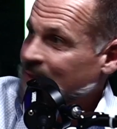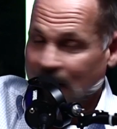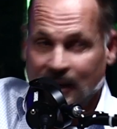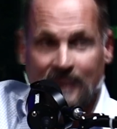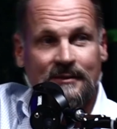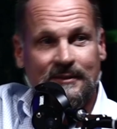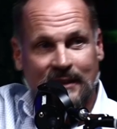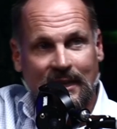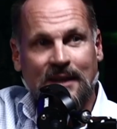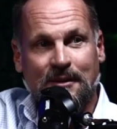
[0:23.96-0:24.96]
Yeah.
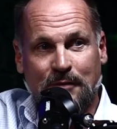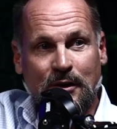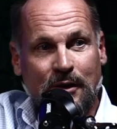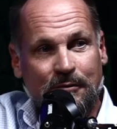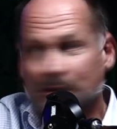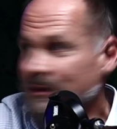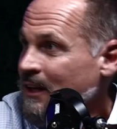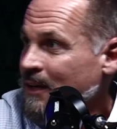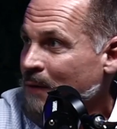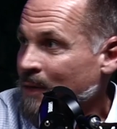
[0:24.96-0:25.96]
Hey, if you're
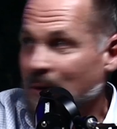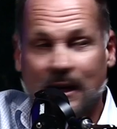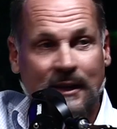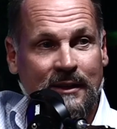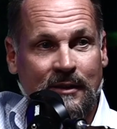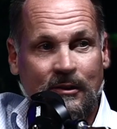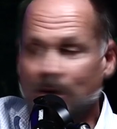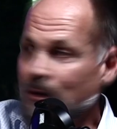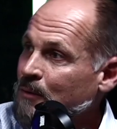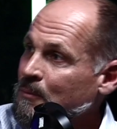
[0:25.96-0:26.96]
thinking about buying another
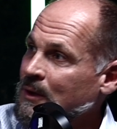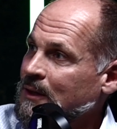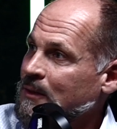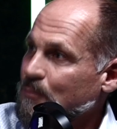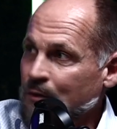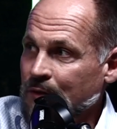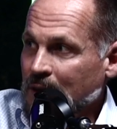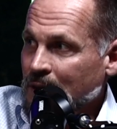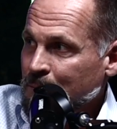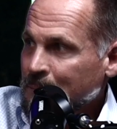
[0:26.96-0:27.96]
home, moving
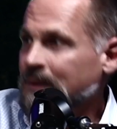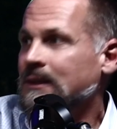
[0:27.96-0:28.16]
up,